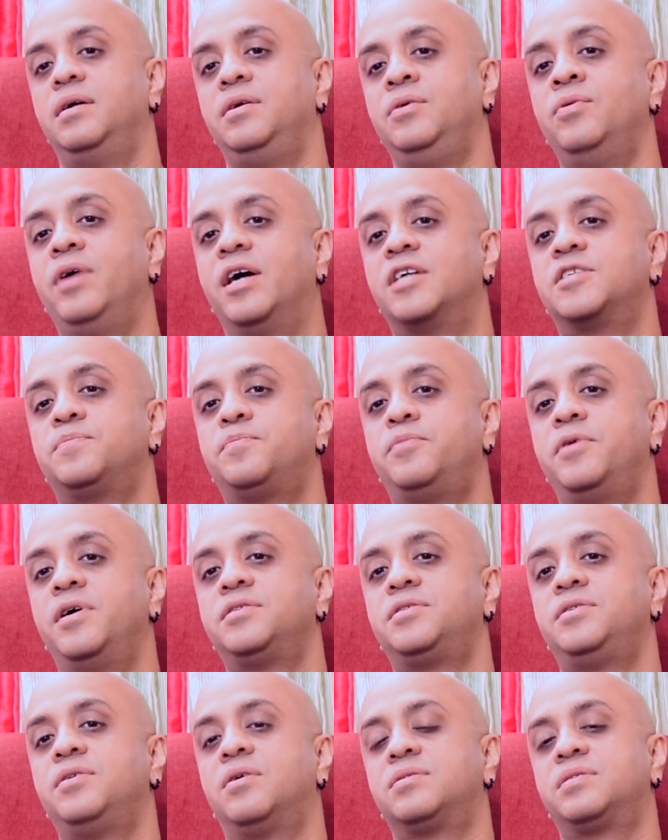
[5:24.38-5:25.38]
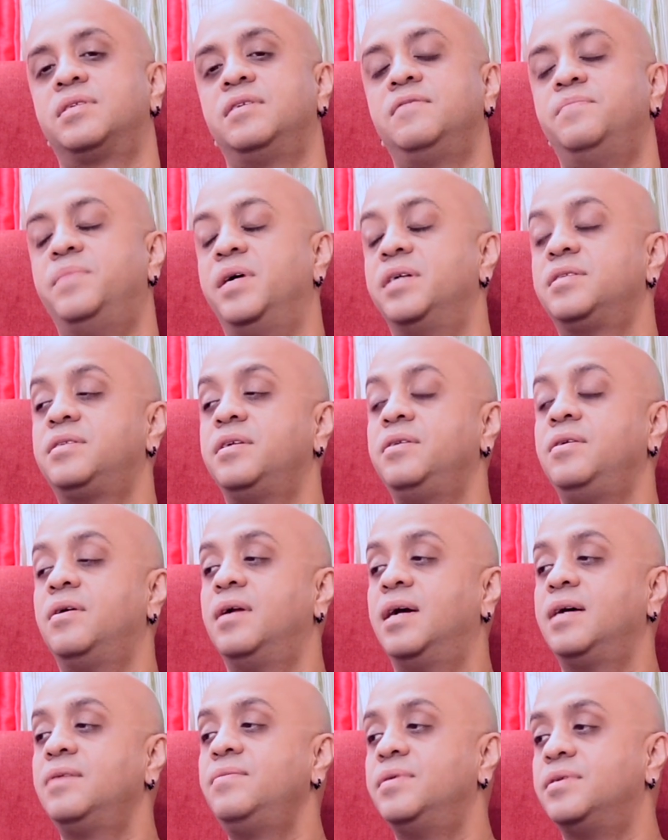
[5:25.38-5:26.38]
you express yourself best in
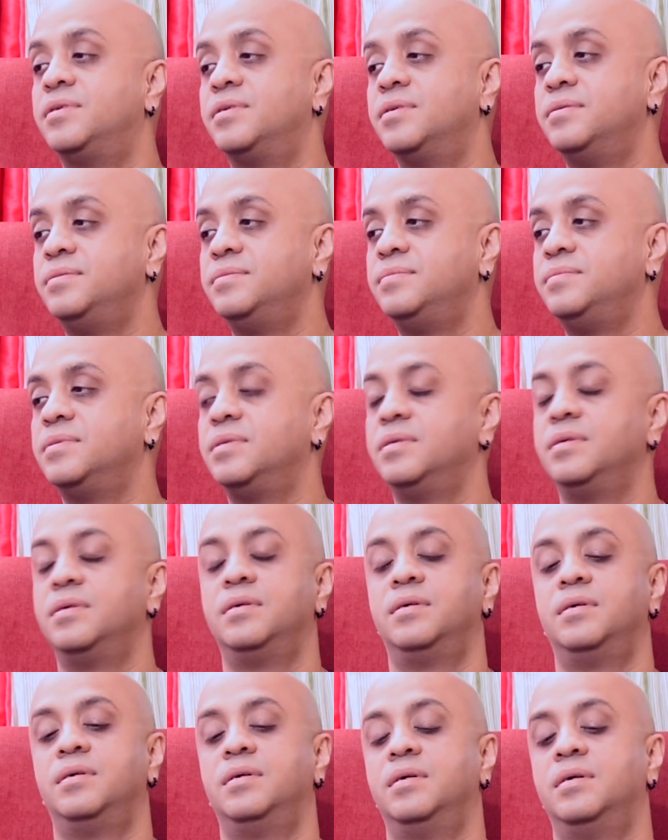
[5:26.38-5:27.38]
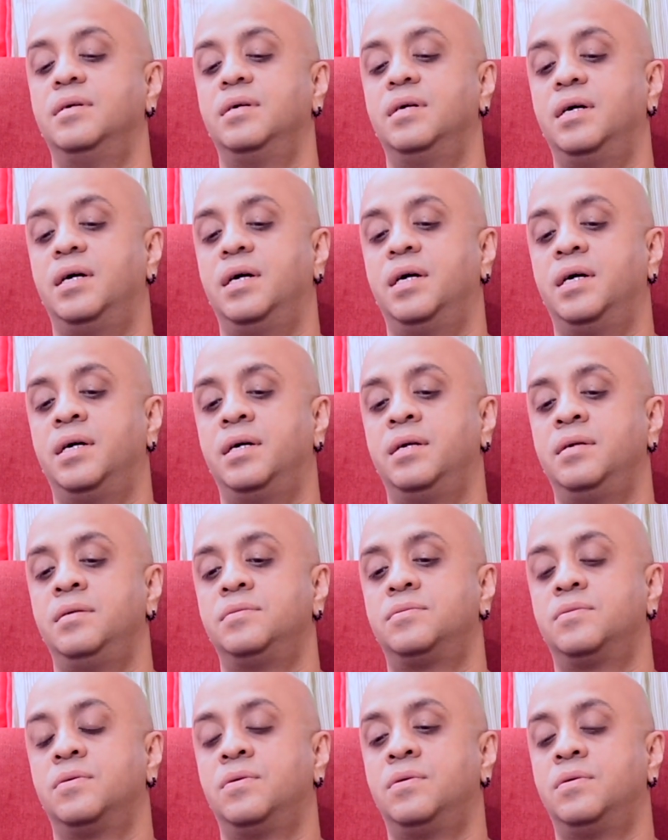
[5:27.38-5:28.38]
your language,
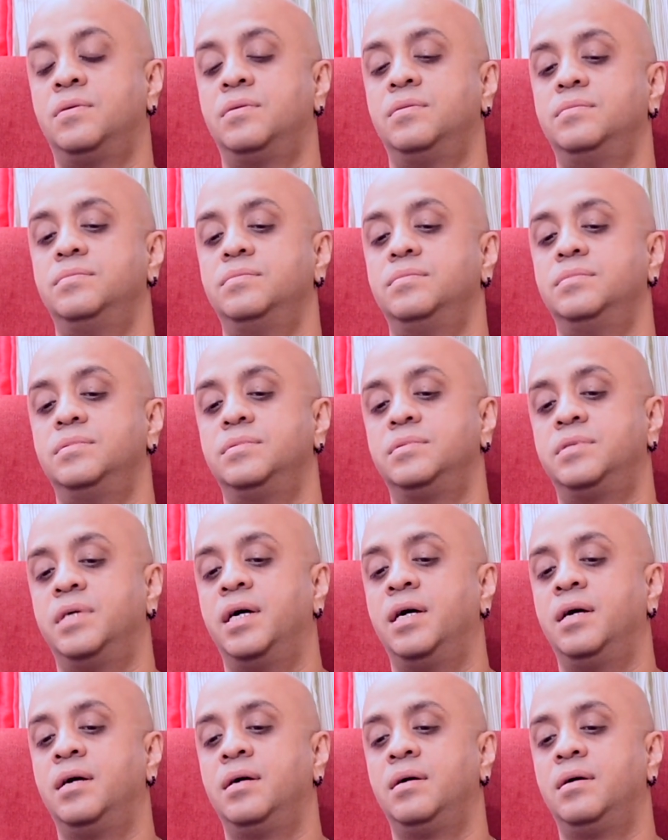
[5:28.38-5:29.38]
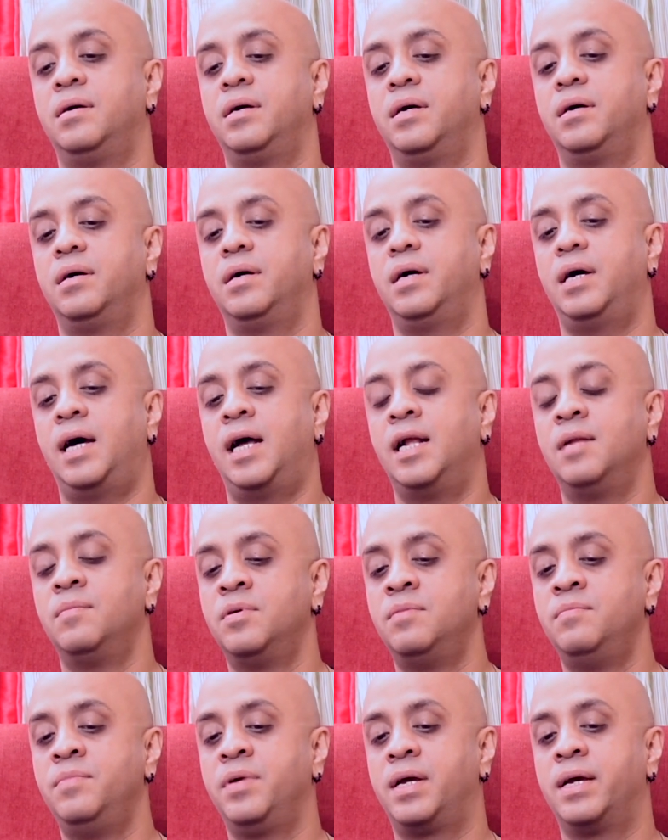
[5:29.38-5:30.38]
and so the
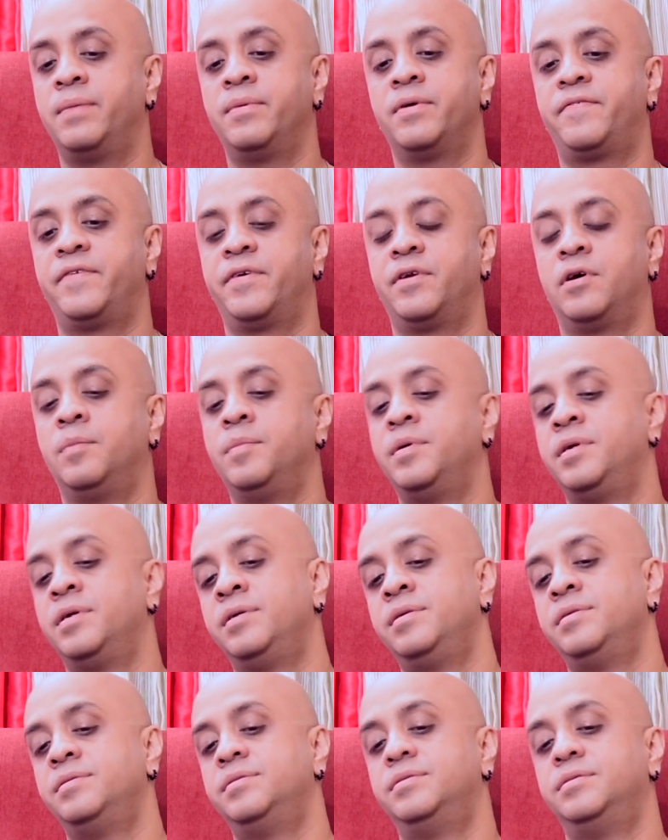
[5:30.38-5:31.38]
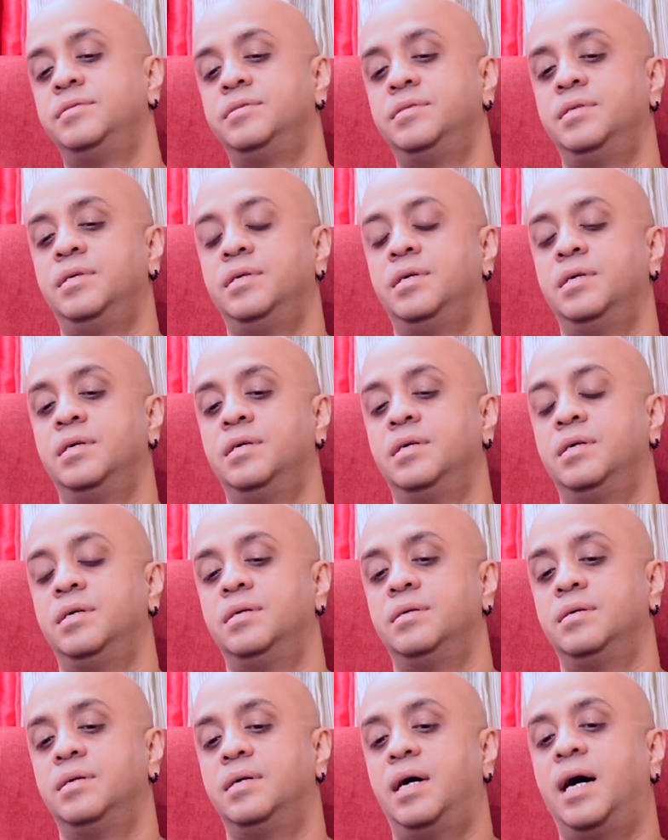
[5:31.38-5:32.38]
album became a phenomenon.
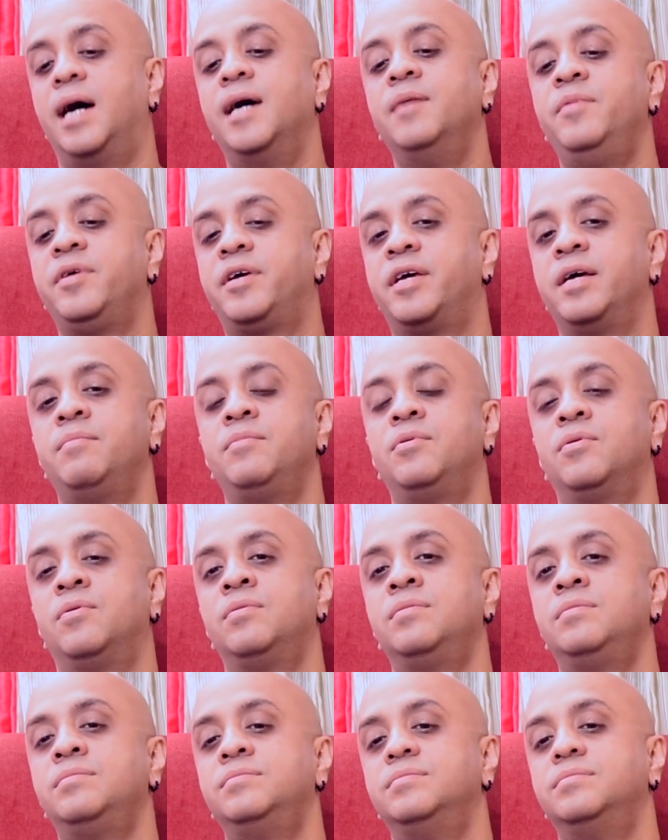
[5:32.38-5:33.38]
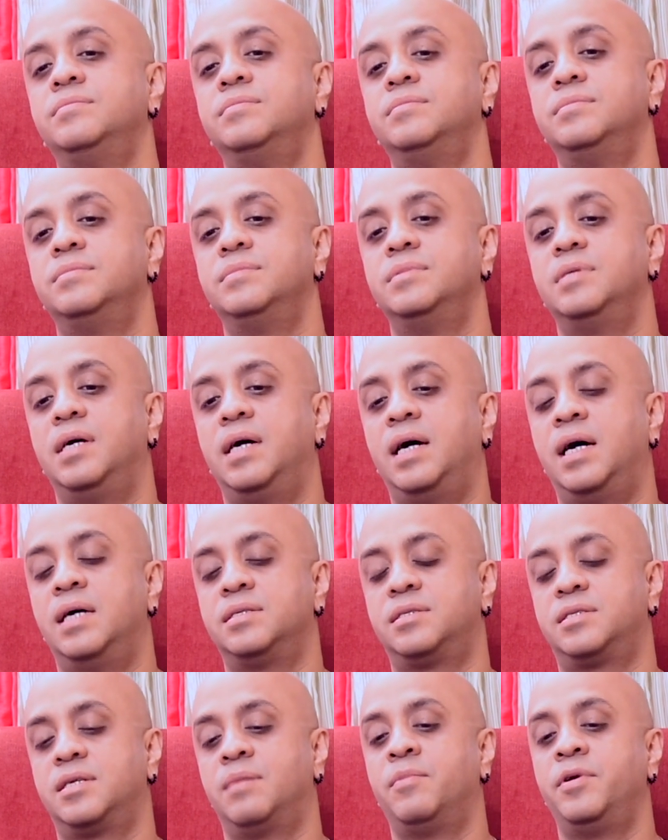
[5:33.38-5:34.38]
I became known
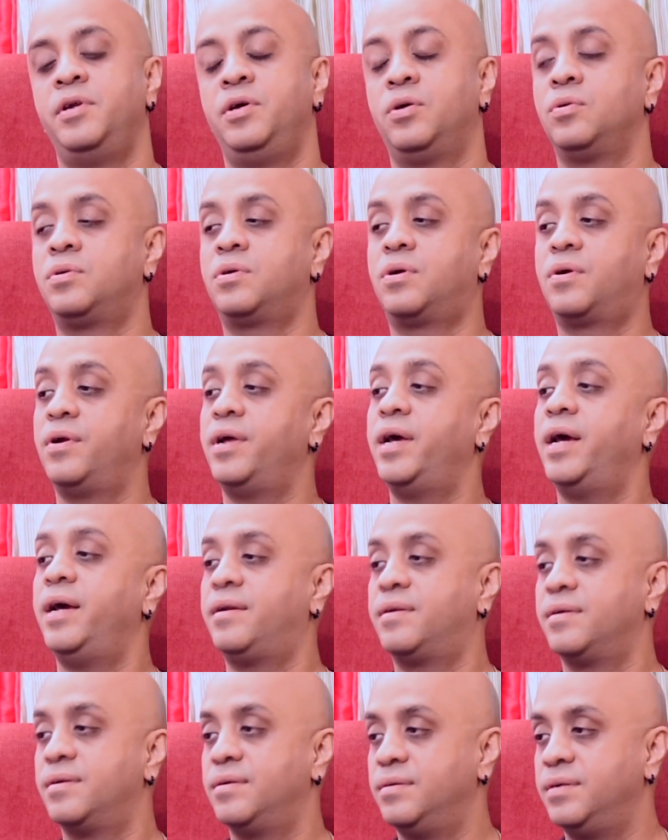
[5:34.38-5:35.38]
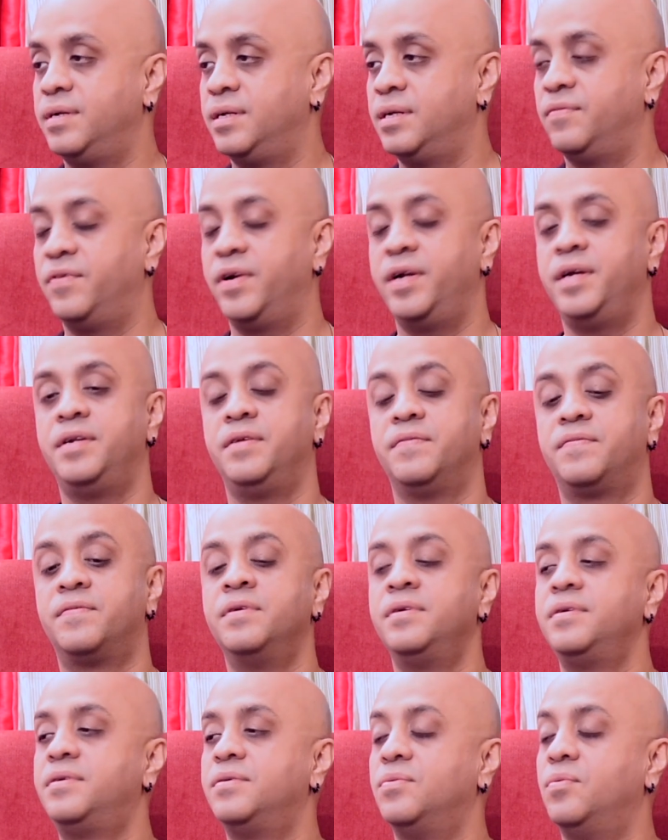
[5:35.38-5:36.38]
as somebody who could create in a very
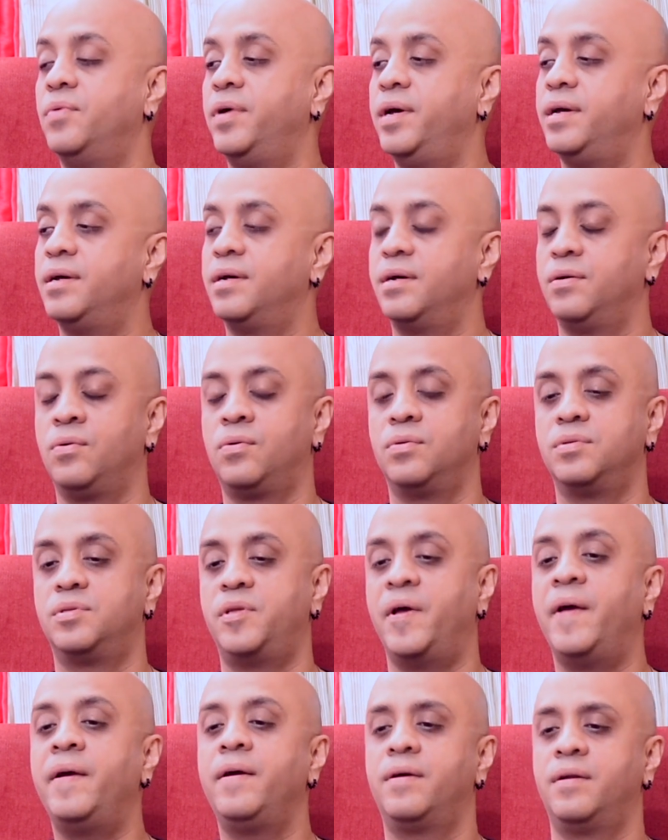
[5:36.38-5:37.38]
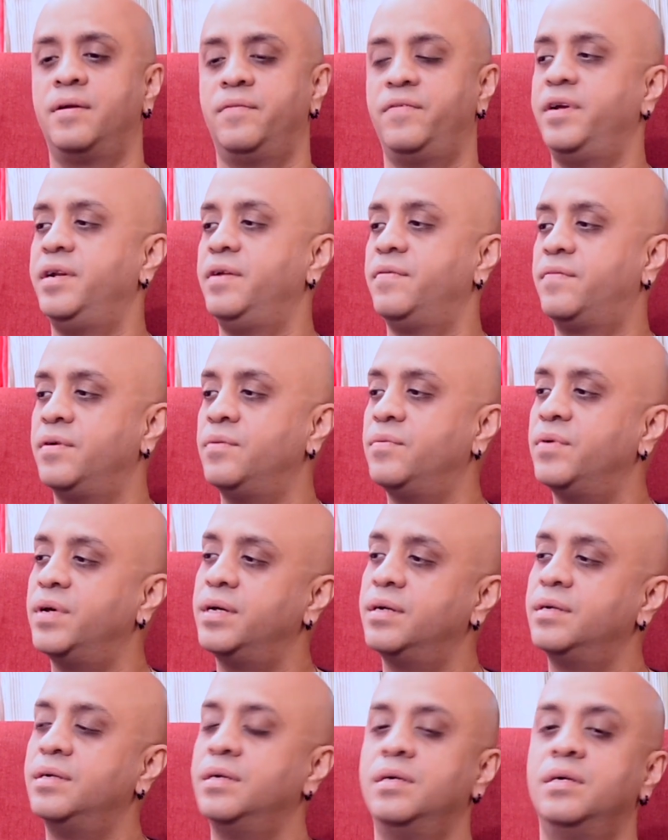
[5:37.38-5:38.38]
different way, who could think in a very different
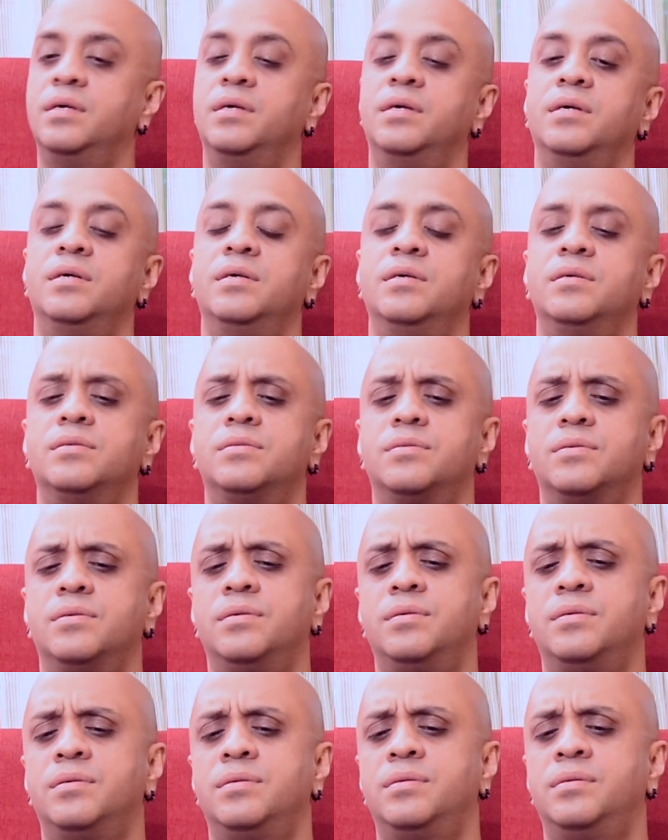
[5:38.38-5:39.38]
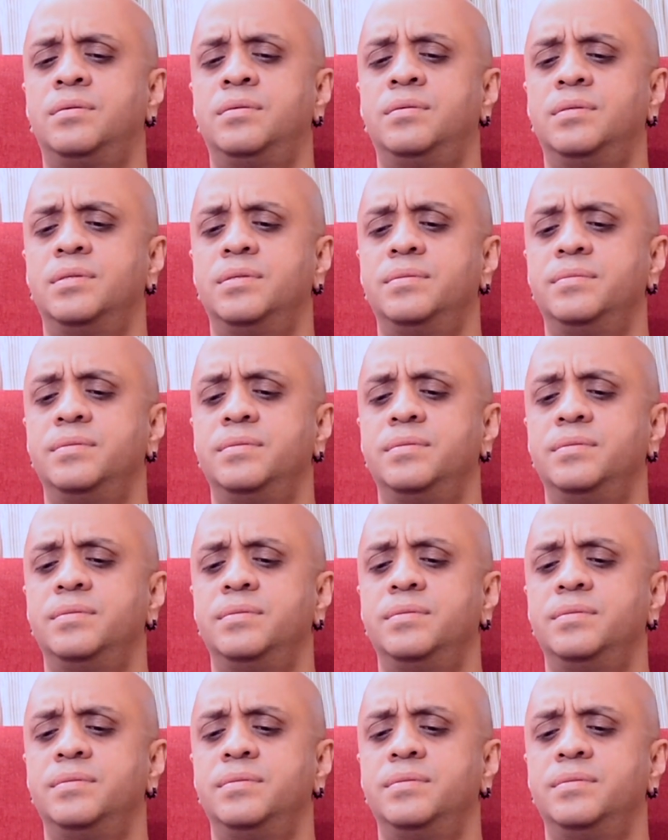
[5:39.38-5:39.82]
way. So